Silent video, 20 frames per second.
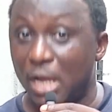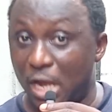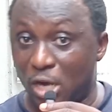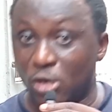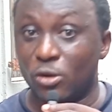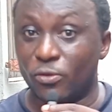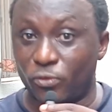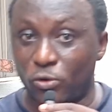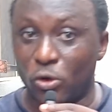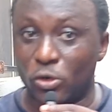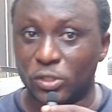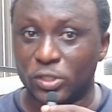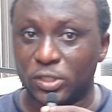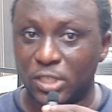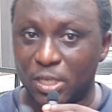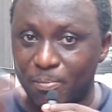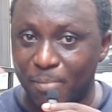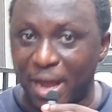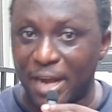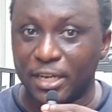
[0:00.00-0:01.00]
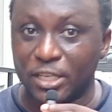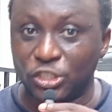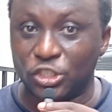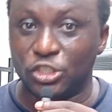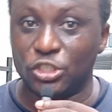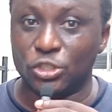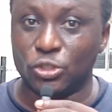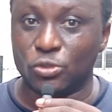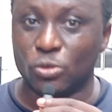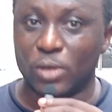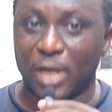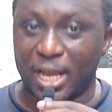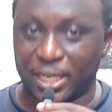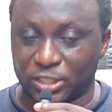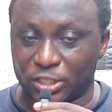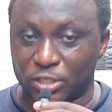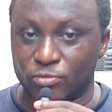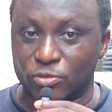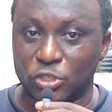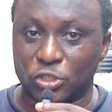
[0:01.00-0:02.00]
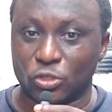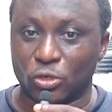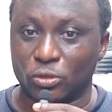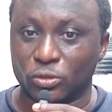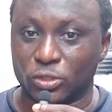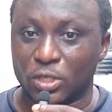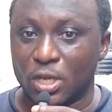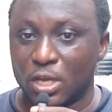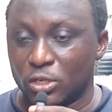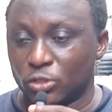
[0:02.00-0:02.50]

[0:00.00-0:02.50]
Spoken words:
And of course, they manage diesel as a result.